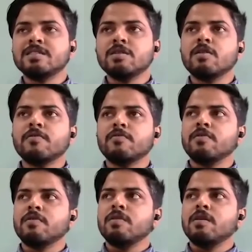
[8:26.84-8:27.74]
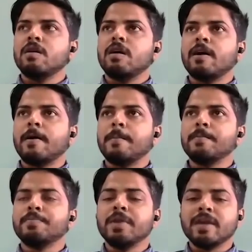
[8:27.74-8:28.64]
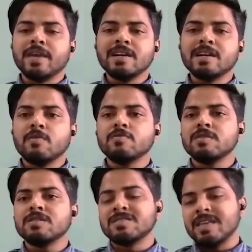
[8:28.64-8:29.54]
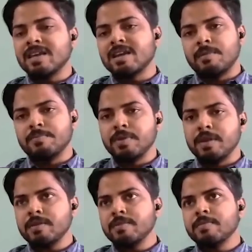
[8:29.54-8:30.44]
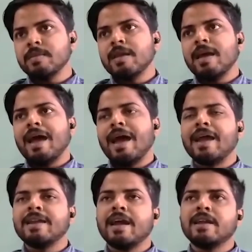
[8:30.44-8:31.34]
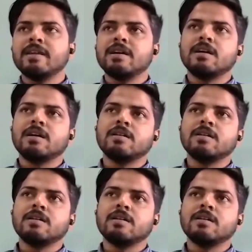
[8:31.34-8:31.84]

instead of breaking down the sick company and and